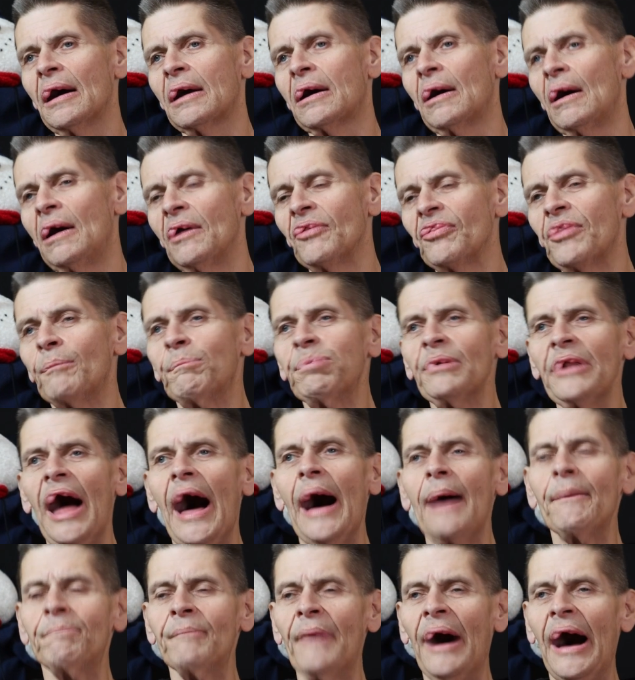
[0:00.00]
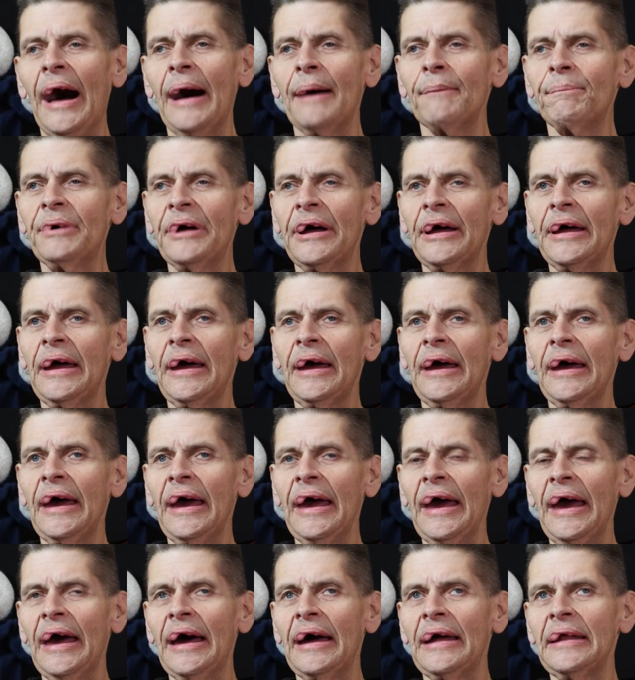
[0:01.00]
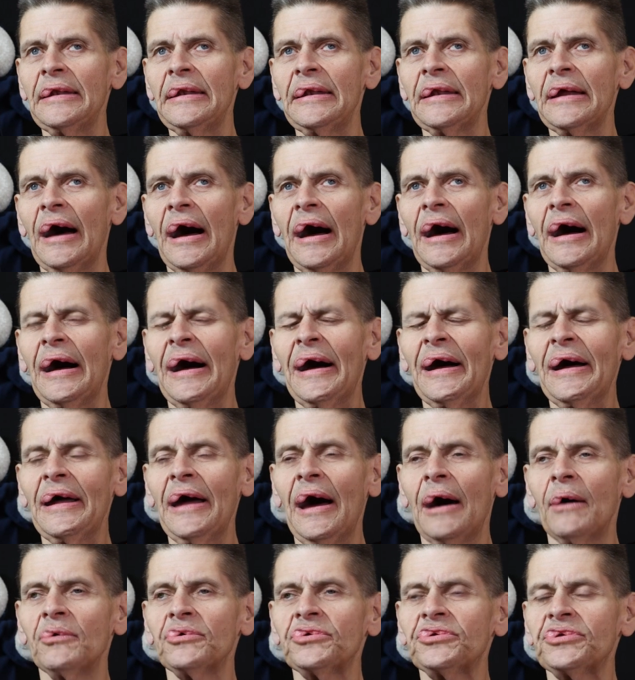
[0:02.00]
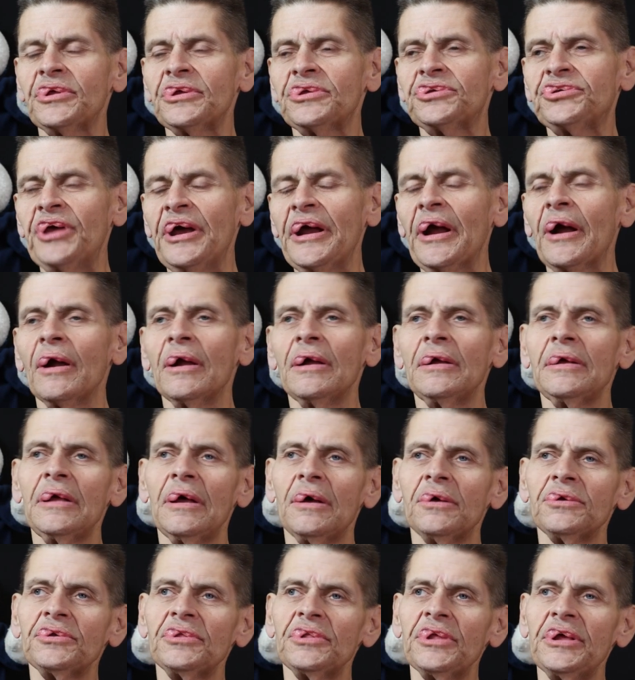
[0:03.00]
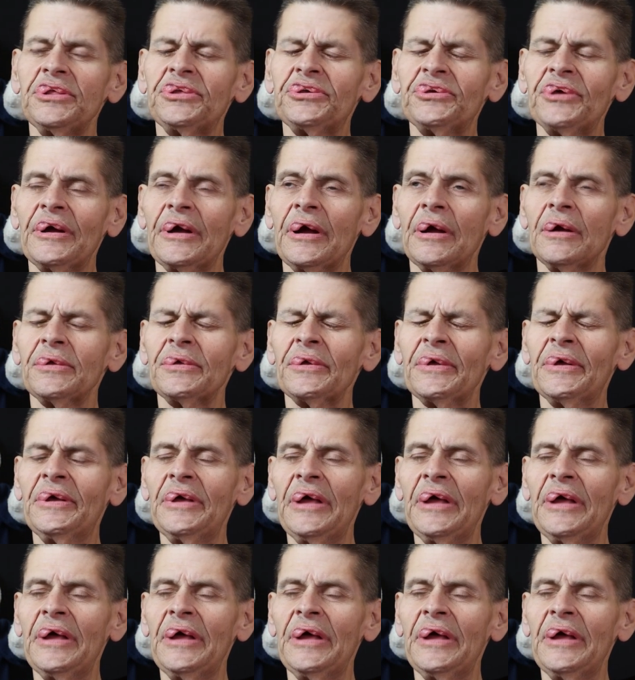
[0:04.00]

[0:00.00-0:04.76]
called the Blob Mob, and I was a singer. I was a lead singer.